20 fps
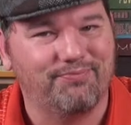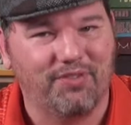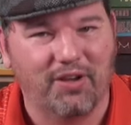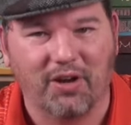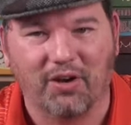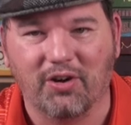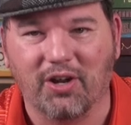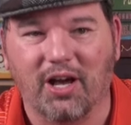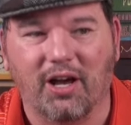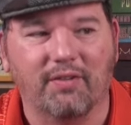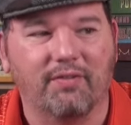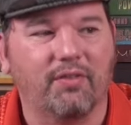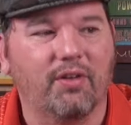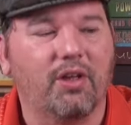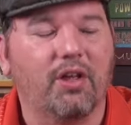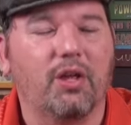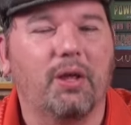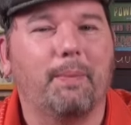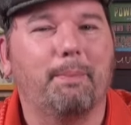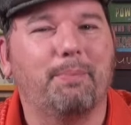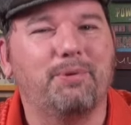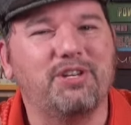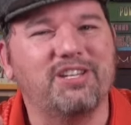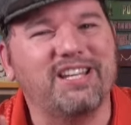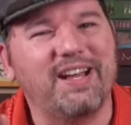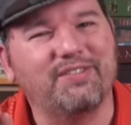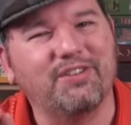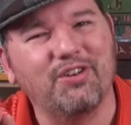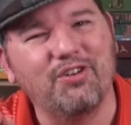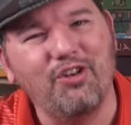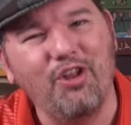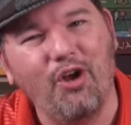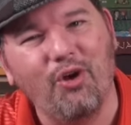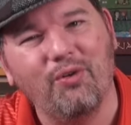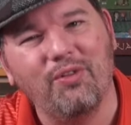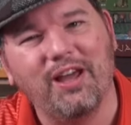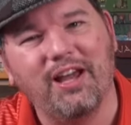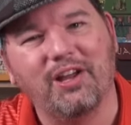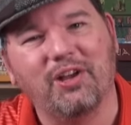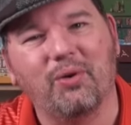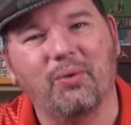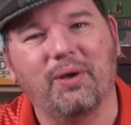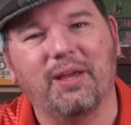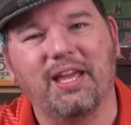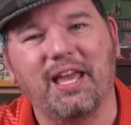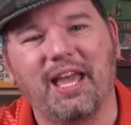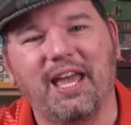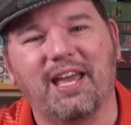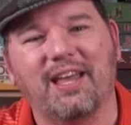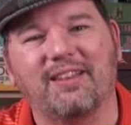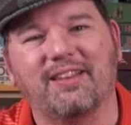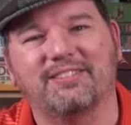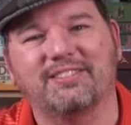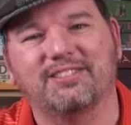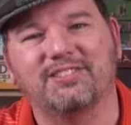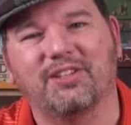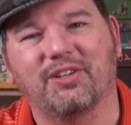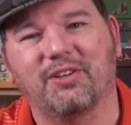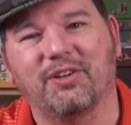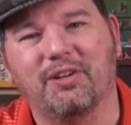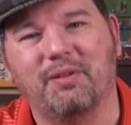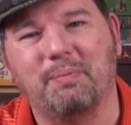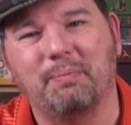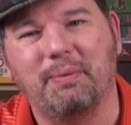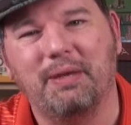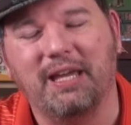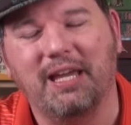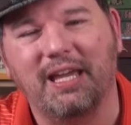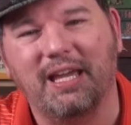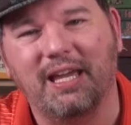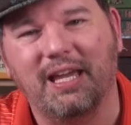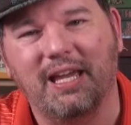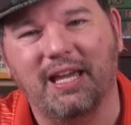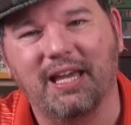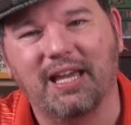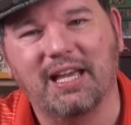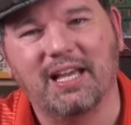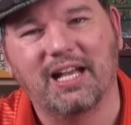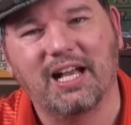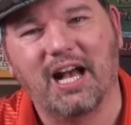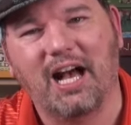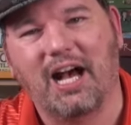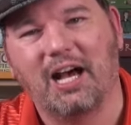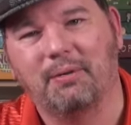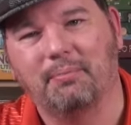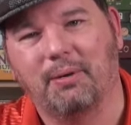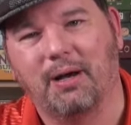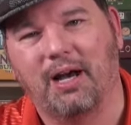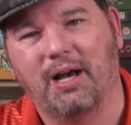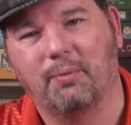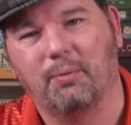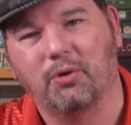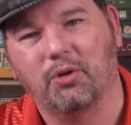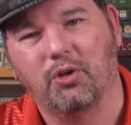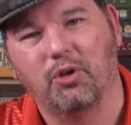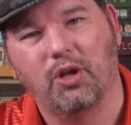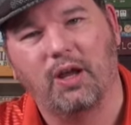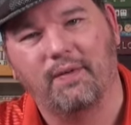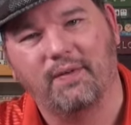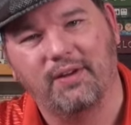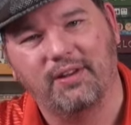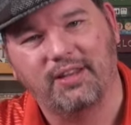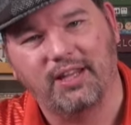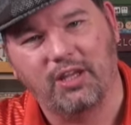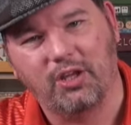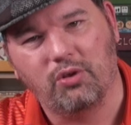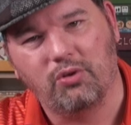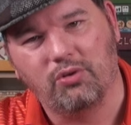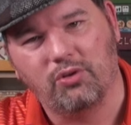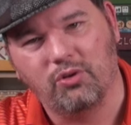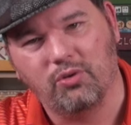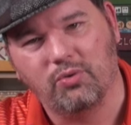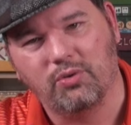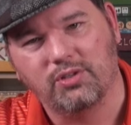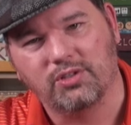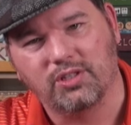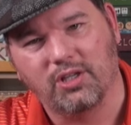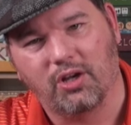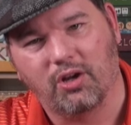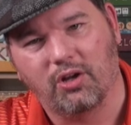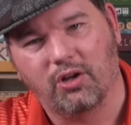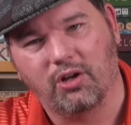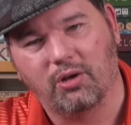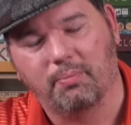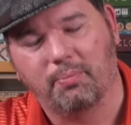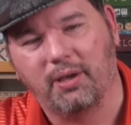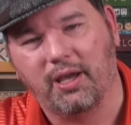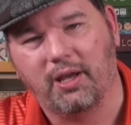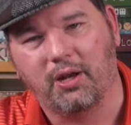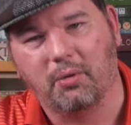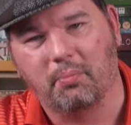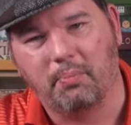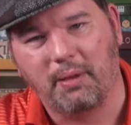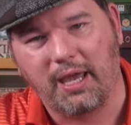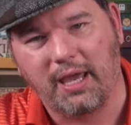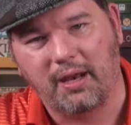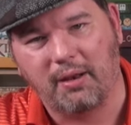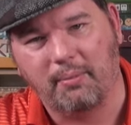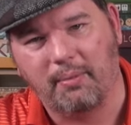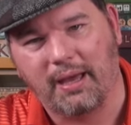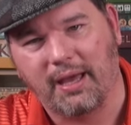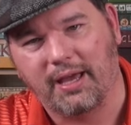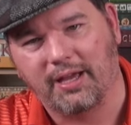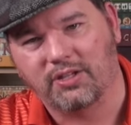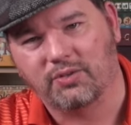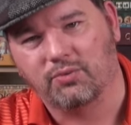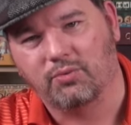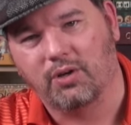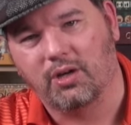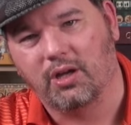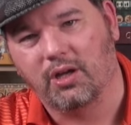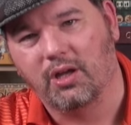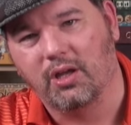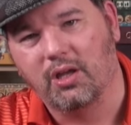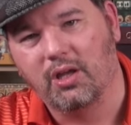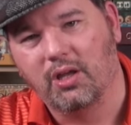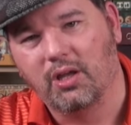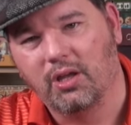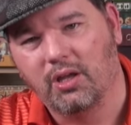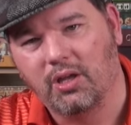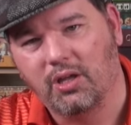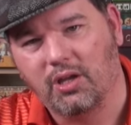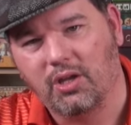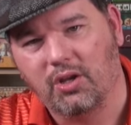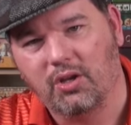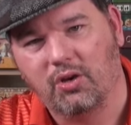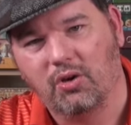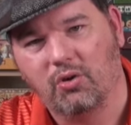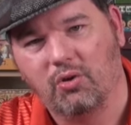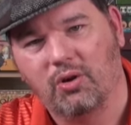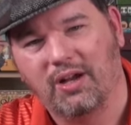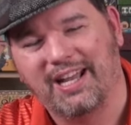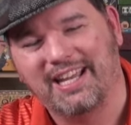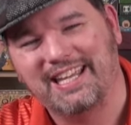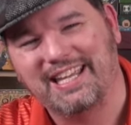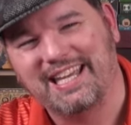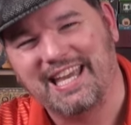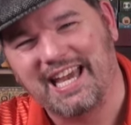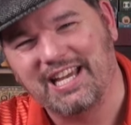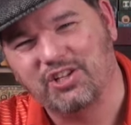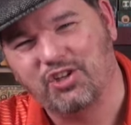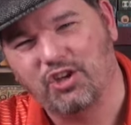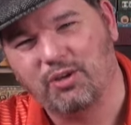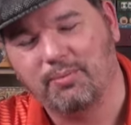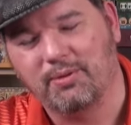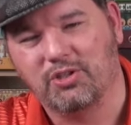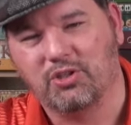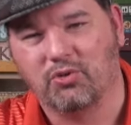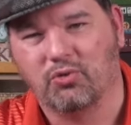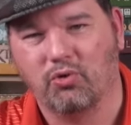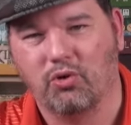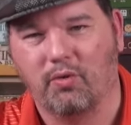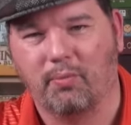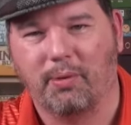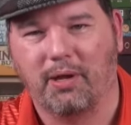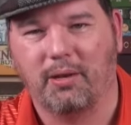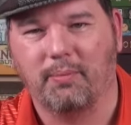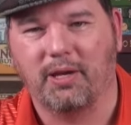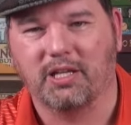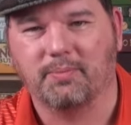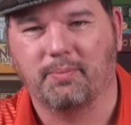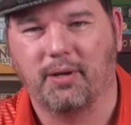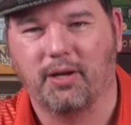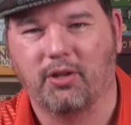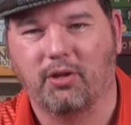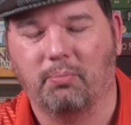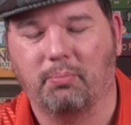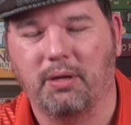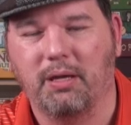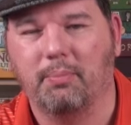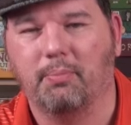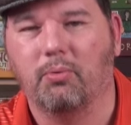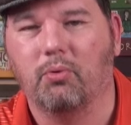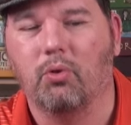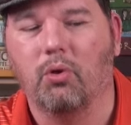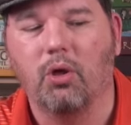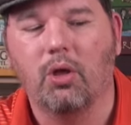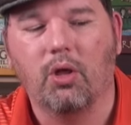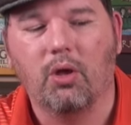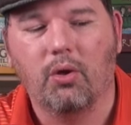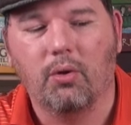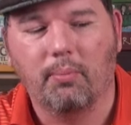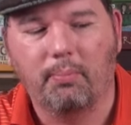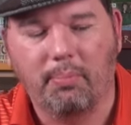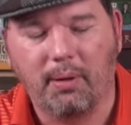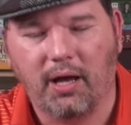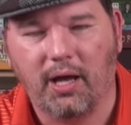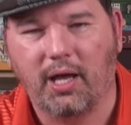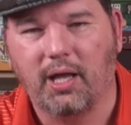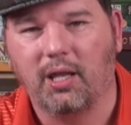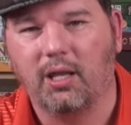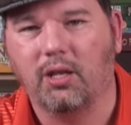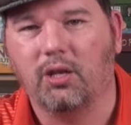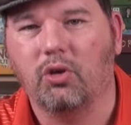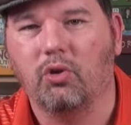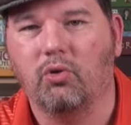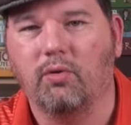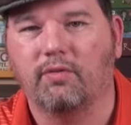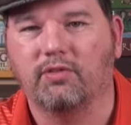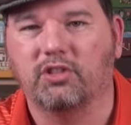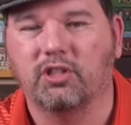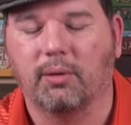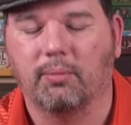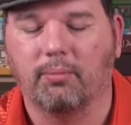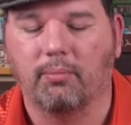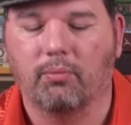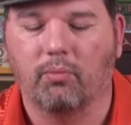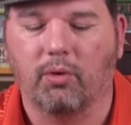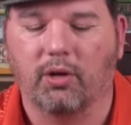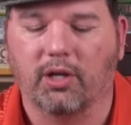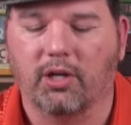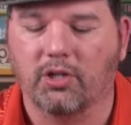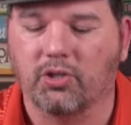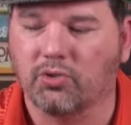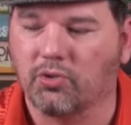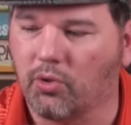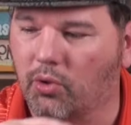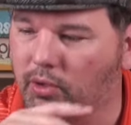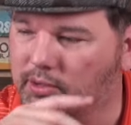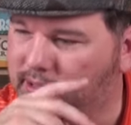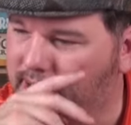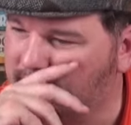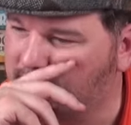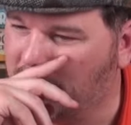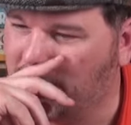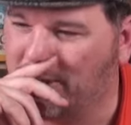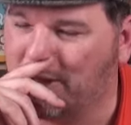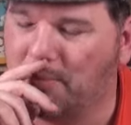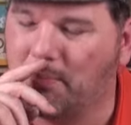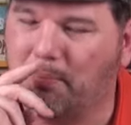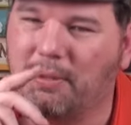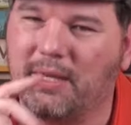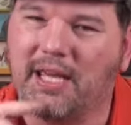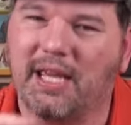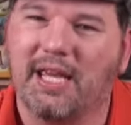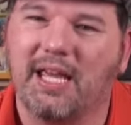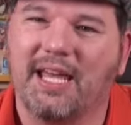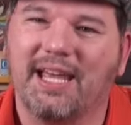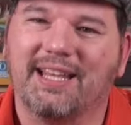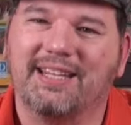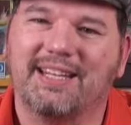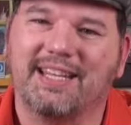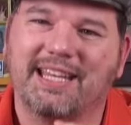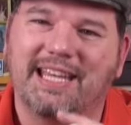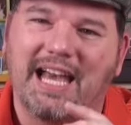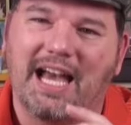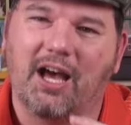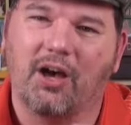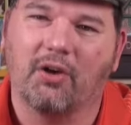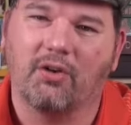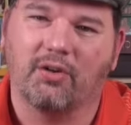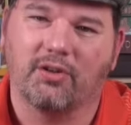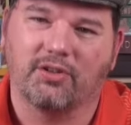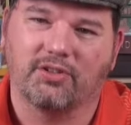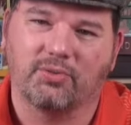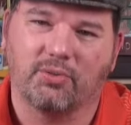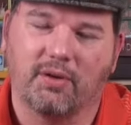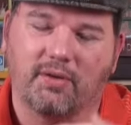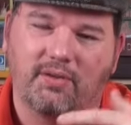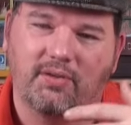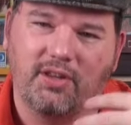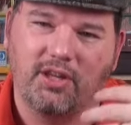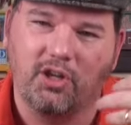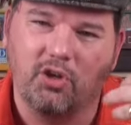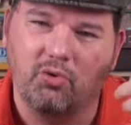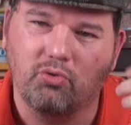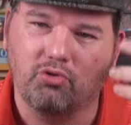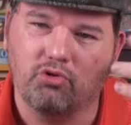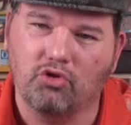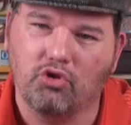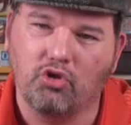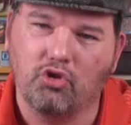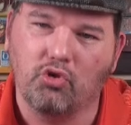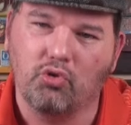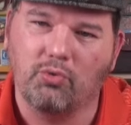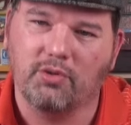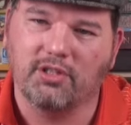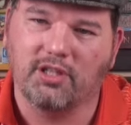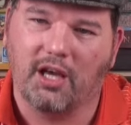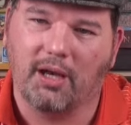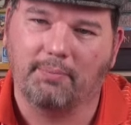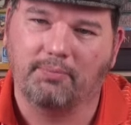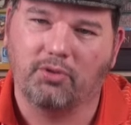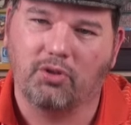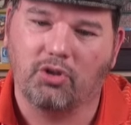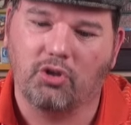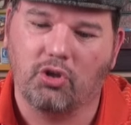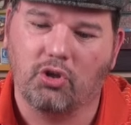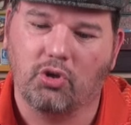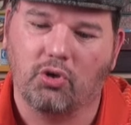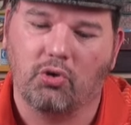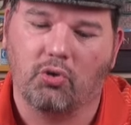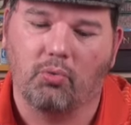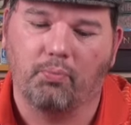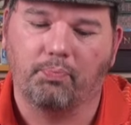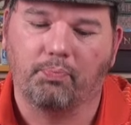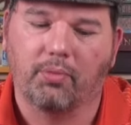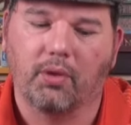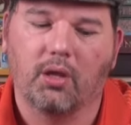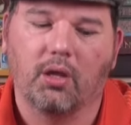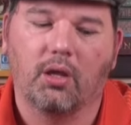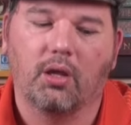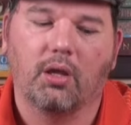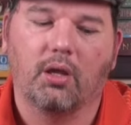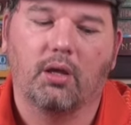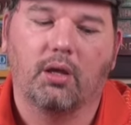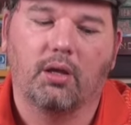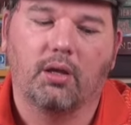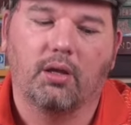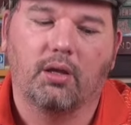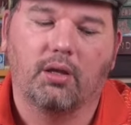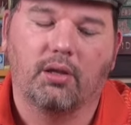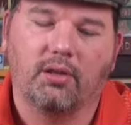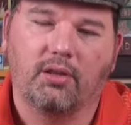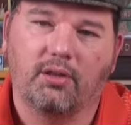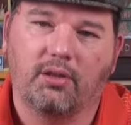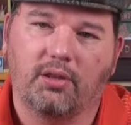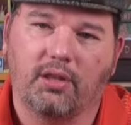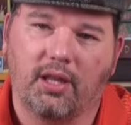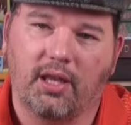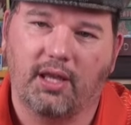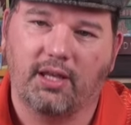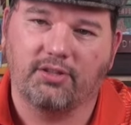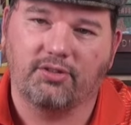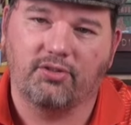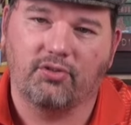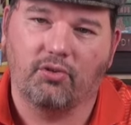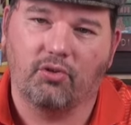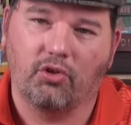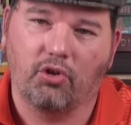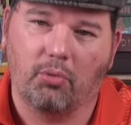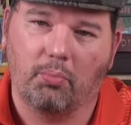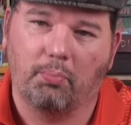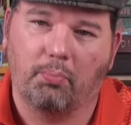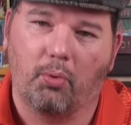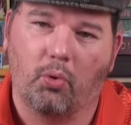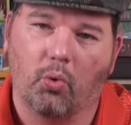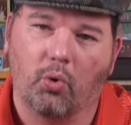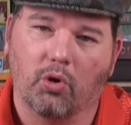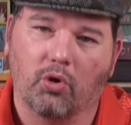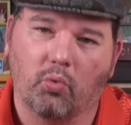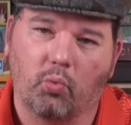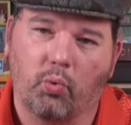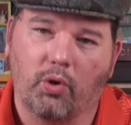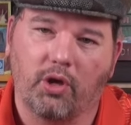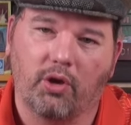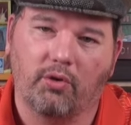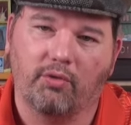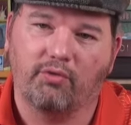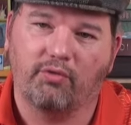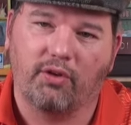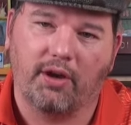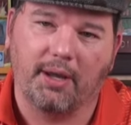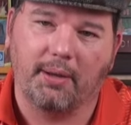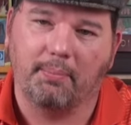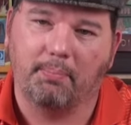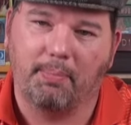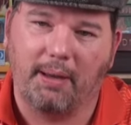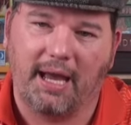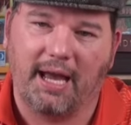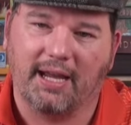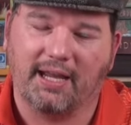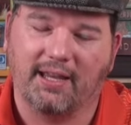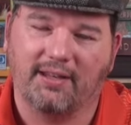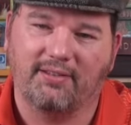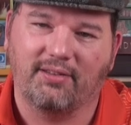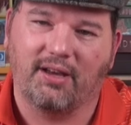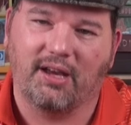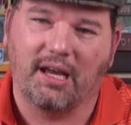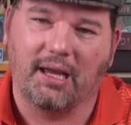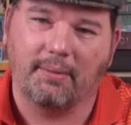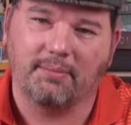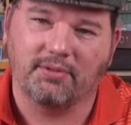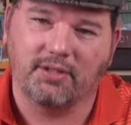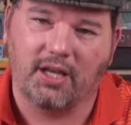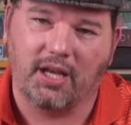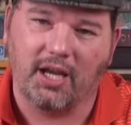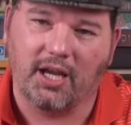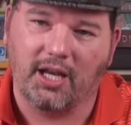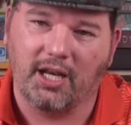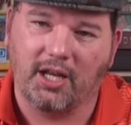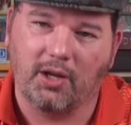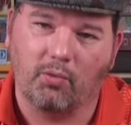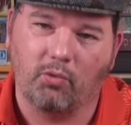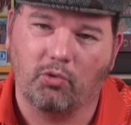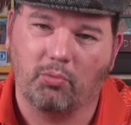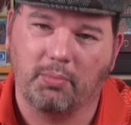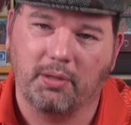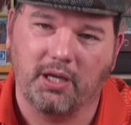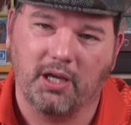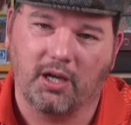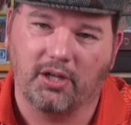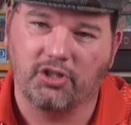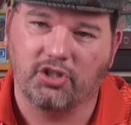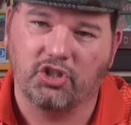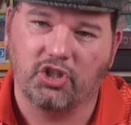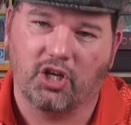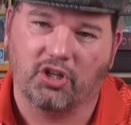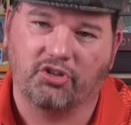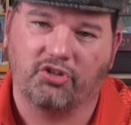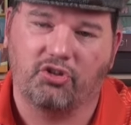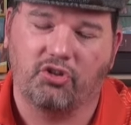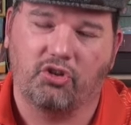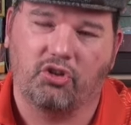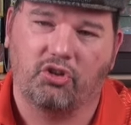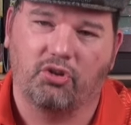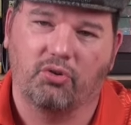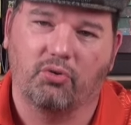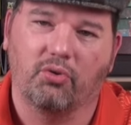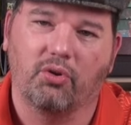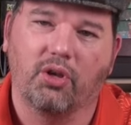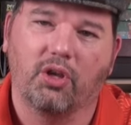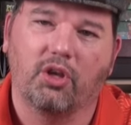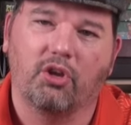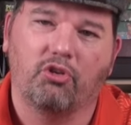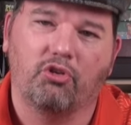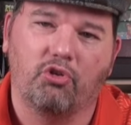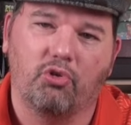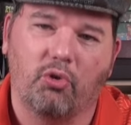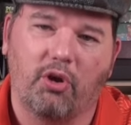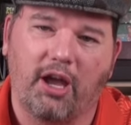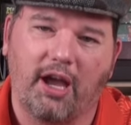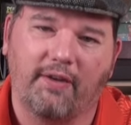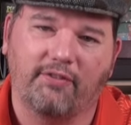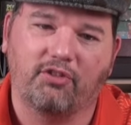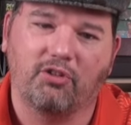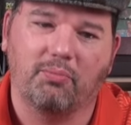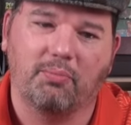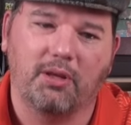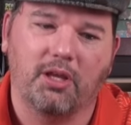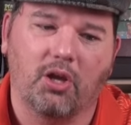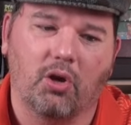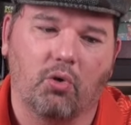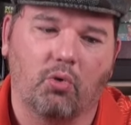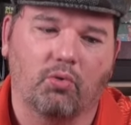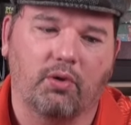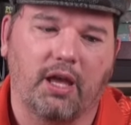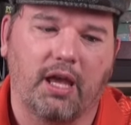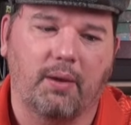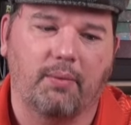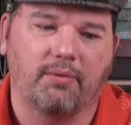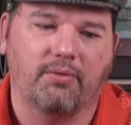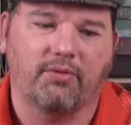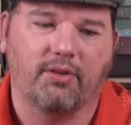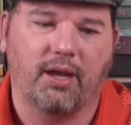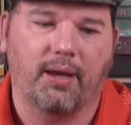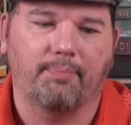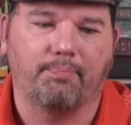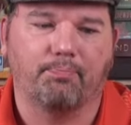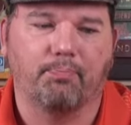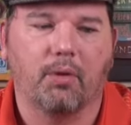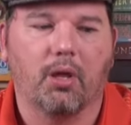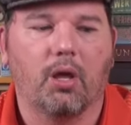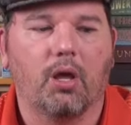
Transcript: Fair enough. But you just have to know that going in. This isn't going to be Kanban where you everything you do is on your plan or Panamax where you know, I guess you can be screwed over in Panamax by other people, but you have somewhat control. This isn't going to be the Gallerist where everything you do is up to you this, the board will fight back at times and it will be unjust to you. You have to be okay with that.